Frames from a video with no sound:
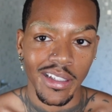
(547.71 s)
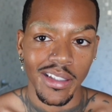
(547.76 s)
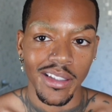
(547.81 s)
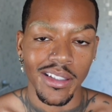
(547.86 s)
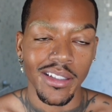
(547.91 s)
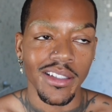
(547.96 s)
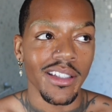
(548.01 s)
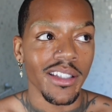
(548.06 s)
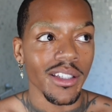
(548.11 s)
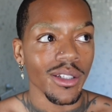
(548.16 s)

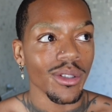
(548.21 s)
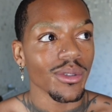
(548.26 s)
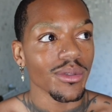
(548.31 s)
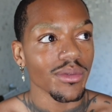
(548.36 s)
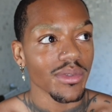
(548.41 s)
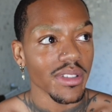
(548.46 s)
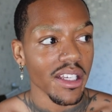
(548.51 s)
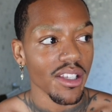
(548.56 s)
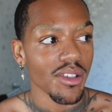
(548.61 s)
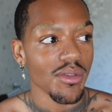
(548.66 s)
the
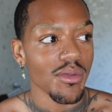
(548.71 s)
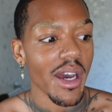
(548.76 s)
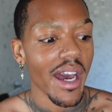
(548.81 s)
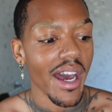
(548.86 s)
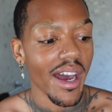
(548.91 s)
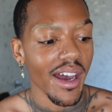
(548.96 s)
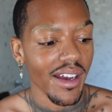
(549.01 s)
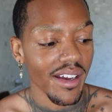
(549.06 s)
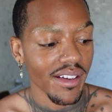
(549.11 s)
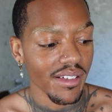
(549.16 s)
guilt that you
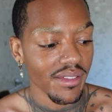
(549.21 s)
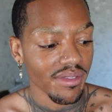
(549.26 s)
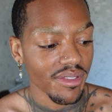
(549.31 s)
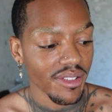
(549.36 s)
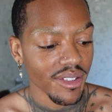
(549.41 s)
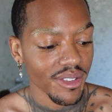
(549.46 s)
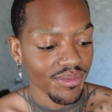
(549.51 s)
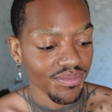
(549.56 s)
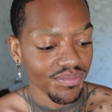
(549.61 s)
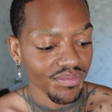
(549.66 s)
have
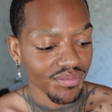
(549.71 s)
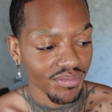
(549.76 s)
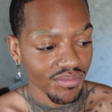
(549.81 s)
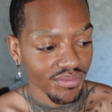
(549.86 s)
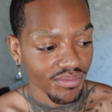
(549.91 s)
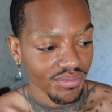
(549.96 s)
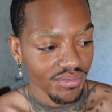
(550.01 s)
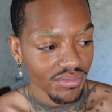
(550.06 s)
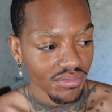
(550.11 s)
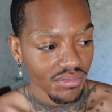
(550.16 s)

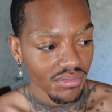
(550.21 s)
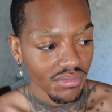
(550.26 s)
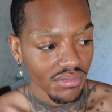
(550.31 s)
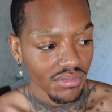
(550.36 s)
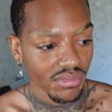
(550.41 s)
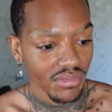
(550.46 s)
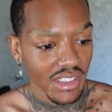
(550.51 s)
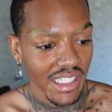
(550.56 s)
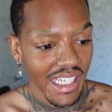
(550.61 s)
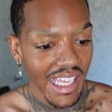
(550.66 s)

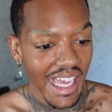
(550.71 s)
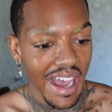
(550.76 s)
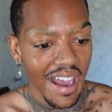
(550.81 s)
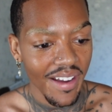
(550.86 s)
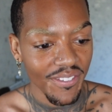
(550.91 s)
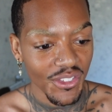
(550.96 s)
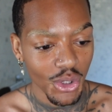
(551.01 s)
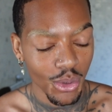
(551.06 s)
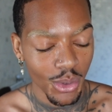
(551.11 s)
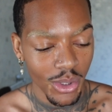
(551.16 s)

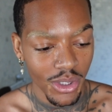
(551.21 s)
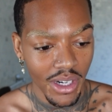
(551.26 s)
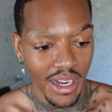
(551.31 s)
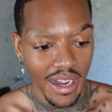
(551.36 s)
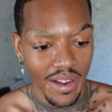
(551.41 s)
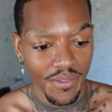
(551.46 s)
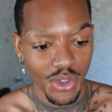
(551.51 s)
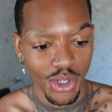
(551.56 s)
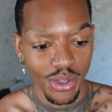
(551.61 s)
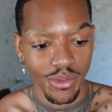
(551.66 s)
after
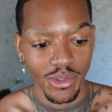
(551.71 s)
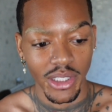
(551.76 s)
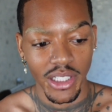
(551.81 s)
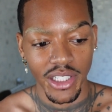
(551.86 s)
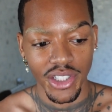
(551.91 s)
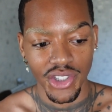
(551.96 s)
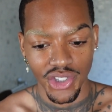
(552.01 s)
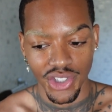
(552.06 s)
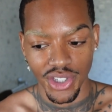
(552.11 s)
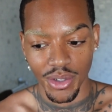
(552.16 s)
a
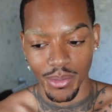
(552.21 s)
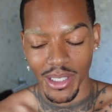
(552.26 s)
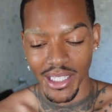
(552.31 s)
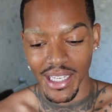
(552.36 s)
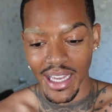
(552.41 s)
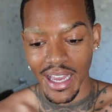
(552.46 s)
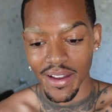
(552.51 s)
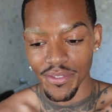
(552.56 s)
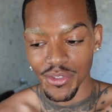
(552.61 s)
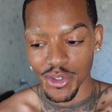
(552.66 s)
relationship, like
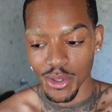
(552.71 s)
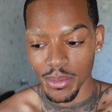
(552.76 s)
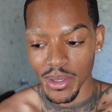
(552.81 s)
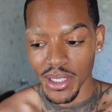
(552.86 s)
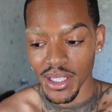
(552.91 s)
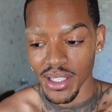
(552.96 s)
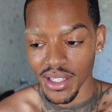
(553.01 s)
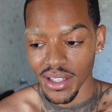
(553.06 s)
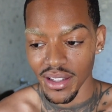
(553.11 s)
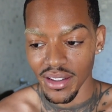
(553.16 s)
after
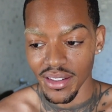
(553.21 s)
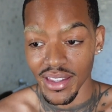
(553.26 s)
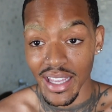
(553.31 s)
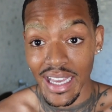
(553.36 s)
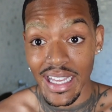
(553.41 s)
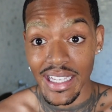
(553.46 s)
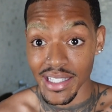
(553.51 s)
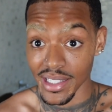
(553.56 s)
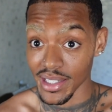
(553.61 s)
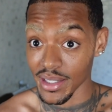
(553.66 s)
being
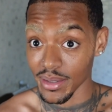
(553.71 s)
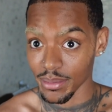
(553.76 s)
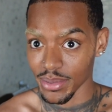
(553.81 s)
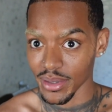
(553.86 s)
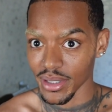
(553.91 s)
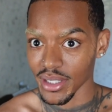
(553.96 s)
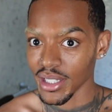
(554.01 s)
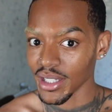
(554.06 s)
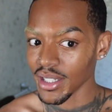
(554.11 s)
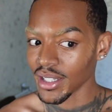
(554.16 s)
that deep
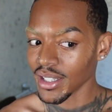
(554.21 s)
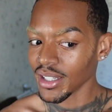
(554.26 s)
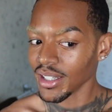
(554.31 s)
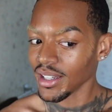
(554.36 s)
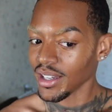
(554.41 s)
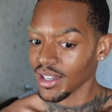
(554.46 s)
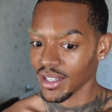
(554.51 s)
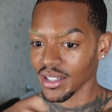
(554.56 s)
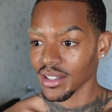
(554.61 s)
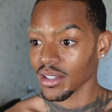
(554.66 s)

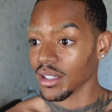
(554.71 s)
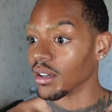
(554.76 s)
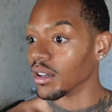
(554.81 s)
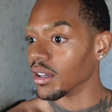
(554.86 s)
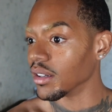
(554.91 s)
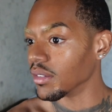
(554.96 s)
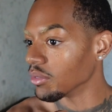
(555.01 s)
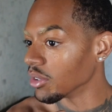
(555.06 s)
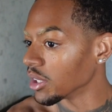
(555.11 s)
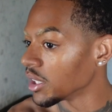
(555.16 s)
in
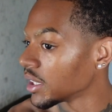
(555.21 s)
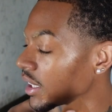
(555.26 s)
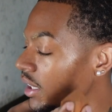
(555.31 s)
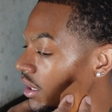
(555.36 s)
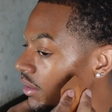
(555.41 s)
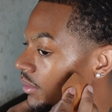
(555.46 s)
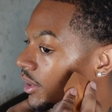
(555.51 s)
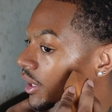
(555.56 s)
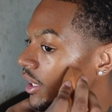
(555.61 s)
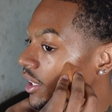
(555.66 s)
love and in
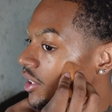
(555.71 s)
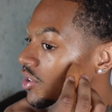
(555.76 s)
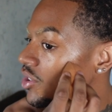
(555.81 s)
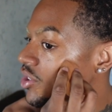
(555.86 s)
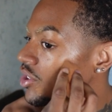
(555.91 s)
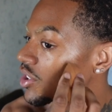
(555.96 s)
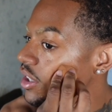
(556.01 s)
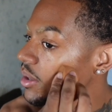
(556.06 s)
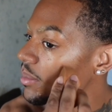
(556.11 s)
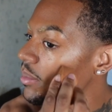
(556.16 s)
a
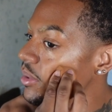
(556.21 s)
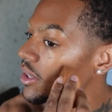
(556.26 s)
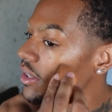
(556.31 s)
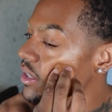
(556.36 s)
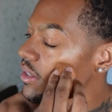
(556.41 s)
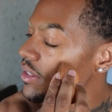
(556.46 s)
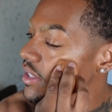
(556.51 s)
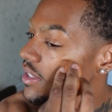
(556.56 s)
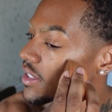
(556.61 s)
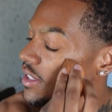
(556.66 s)
relationship,
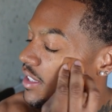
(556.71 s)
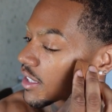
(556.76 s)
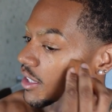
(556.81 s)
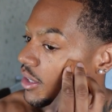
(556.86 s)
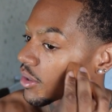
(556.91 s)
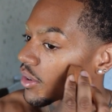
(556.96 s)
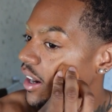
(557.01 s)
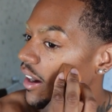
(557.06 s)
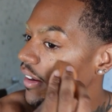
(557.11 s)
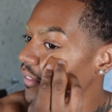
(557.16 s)
there's this
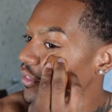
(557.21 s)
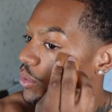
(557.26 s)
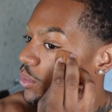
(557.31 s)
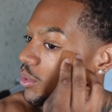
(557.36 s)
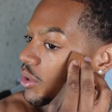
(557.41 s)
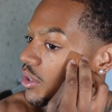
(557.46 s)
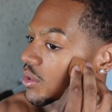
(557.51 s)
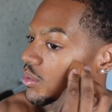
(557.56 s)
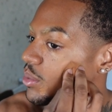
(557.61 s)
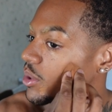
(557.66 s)
guilt
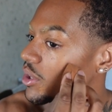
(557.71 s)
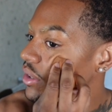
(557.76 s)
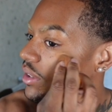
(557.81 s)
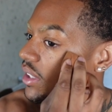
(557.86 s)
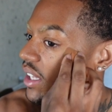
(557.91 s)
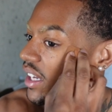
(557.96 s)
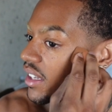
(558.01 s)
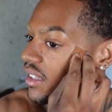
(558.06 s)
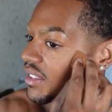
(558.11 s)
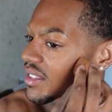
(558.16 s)
afterwards where you're
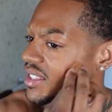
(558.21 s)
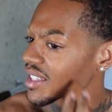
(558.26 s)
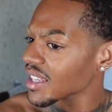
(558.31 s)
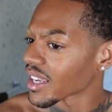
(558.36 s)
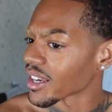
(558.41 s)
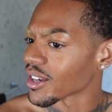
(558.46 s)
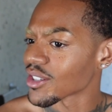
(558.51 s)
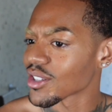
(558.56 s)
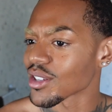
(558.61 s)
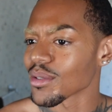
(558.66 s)
like
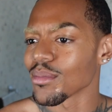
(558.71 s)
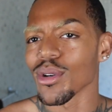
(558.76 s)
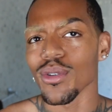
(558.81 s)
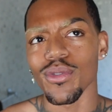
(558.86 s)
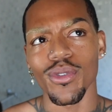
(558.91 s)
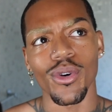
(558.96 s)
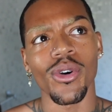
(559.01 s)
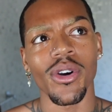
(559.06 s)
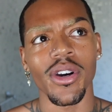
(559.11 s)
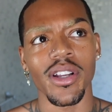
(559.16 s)
scared to
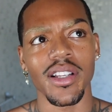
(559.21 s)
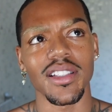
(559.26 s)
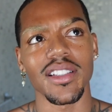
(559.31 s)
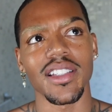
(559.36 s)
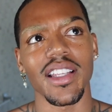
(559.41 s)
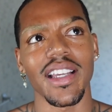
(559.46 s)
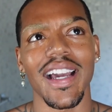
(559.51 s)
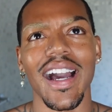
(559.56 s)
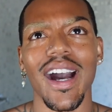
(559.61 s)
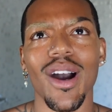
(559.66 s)
move on. It's
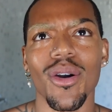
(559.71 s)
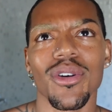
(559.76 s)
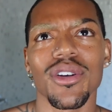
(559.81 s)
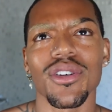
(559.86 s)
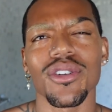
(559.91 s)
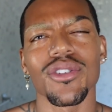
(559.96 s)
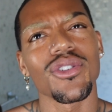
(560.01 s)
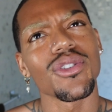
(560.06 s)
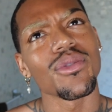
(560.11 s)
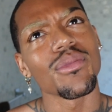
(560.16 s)
like, how
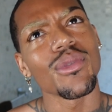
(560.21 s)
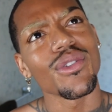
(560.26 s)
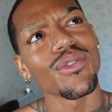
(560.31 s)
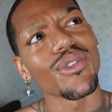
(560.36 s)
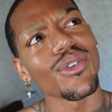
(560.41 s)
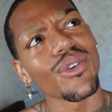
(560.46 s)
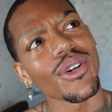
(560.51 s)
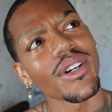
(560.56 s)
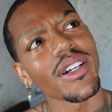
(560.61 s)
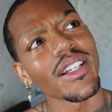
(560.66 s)
could you move
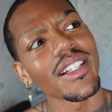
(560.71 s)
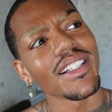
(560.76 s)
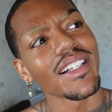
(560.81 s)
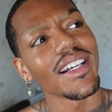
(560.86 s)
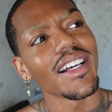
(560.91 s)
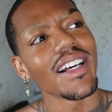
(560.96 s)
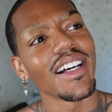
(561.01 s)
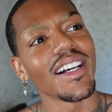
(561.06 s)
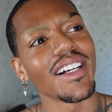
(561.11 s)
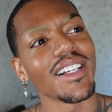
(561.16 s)
on?
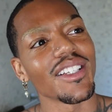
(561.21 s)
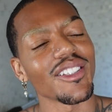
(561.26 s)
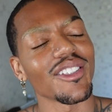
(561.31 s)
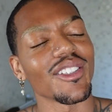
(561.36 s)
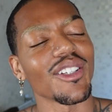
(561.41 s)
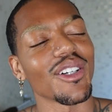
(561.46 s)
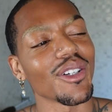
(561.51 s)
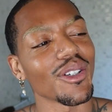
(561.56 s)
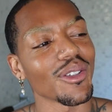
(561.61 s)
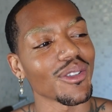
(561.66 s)
You
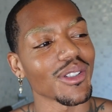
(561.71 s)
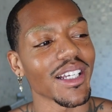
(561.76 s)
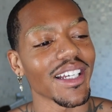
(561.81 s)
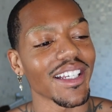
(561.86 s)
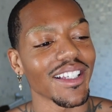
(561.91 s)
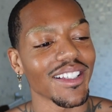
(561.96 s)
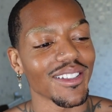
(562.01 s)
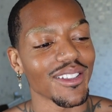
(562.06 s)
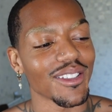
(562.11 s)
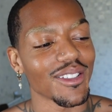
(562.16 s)
know,
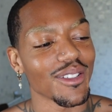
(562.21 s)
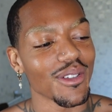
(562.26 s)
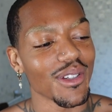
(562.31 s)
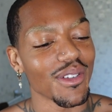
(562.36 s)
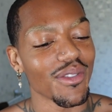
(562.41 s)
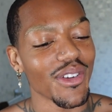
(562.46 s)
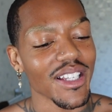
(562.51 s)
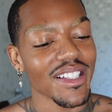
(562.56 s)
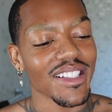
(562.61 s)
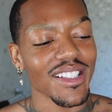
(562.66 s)
like you
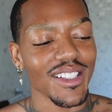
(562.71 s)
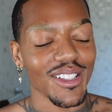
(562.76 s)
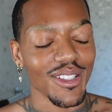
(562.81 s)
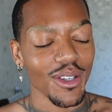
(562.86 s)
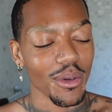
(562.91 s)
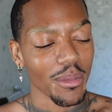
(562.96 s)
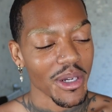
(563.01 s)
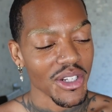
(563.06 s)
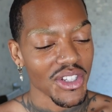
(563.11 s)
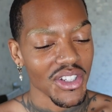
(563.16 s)
invested
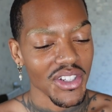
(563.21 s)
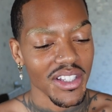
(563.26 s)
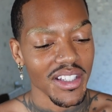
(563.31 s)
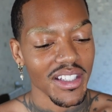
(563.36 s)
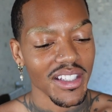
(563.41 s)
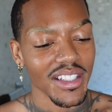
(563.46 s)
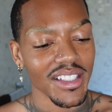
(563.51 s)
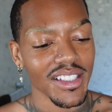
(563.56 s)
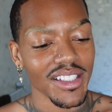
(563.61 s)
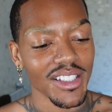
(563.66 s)
so much into
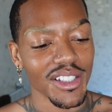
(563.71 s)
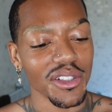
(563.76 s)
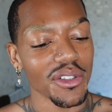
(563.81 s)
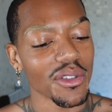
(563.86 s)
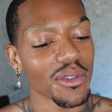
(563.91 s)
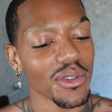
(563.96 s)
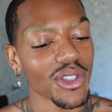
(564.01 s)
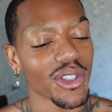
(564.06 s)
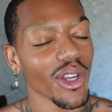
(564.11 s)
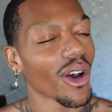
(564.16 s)
this,
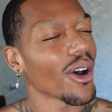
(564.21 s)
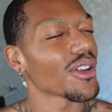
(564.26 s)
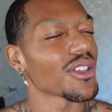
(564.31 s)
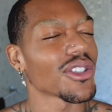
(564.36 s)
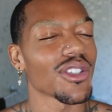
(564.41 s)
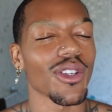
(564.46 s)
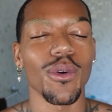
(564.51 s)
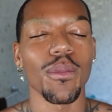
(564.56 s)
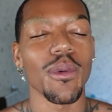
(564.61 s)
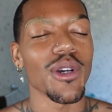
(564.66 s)
you saw
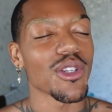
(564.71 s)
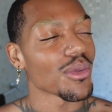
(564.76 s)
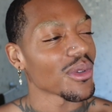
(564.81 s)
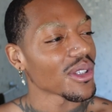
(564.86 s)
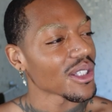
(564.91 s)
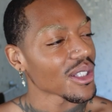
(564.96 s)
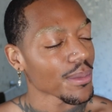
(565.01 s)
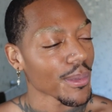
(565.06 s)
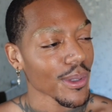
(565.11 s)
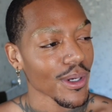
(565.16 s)
so much with
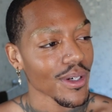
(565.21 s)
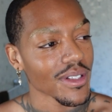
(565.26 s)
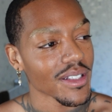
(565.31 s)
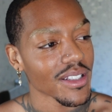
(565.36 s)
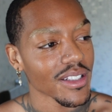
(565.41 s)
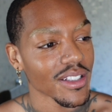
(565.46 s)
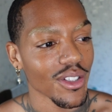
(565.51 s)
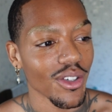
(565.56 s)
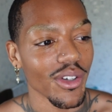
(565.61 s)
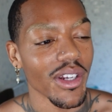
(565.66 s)
this
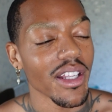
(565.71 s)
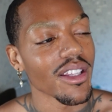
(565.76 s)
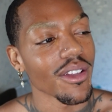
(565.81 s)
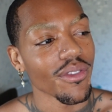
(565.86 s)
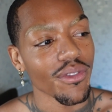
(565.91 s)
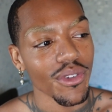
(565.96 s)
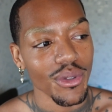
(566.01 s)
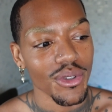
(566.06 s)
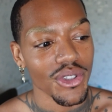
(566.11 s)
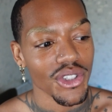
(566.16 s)
person or in the
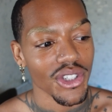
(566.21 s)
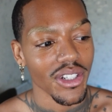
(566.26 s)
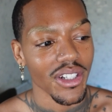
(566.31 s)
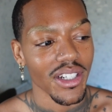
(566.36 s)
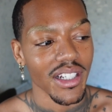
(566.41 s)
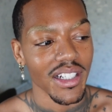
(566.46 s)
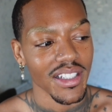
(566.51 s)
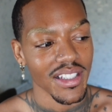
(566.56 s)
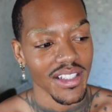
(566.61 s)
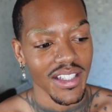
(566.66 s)
future,
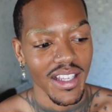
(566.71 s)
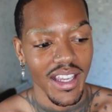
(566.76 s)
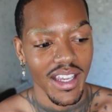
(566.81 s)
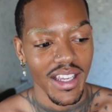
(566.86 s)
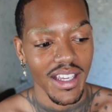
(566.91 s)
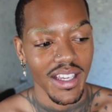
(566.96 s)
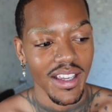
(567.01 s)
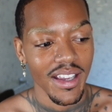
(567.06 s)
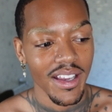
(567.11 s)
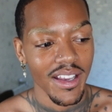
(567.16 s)
and it's
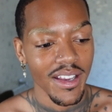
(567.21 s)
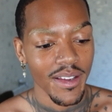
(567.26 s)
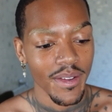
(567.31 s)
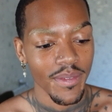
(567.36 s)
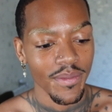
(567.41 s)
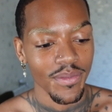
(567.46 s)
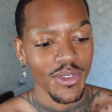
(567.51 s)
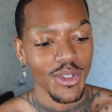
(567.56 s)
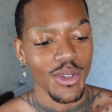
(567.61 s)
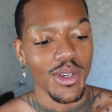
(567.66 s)
like,
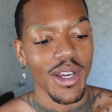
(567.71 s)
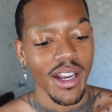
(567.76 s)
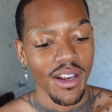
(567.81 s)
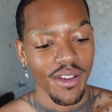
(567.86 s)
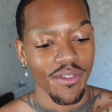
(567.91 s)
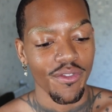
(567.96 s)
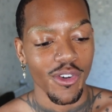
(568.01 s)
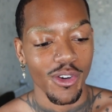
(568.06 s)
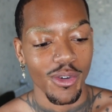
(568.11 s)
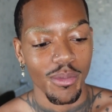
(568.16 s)
you kind
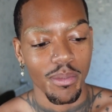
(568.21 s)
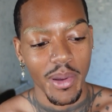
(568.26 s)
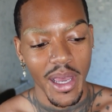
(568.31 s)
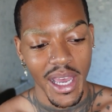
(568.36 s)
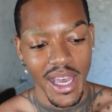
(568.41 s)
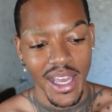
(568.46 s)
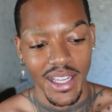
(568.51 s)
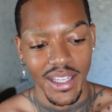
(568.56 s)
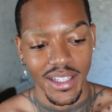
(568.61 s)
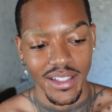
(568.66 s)
of feel
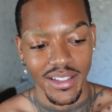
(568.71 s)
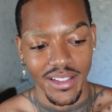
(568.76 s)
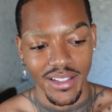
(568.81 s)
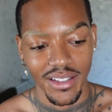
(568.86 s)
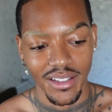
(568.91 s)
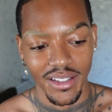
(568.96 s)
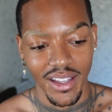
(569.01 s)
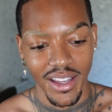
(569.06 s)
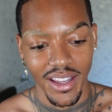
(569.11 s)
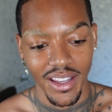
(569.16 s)
bad to
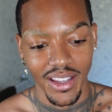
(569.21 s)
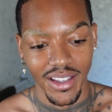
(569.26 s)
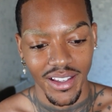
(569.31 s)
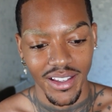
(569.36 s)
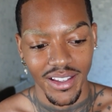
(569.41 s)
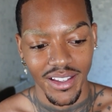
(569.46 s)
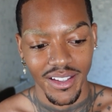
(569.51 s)
like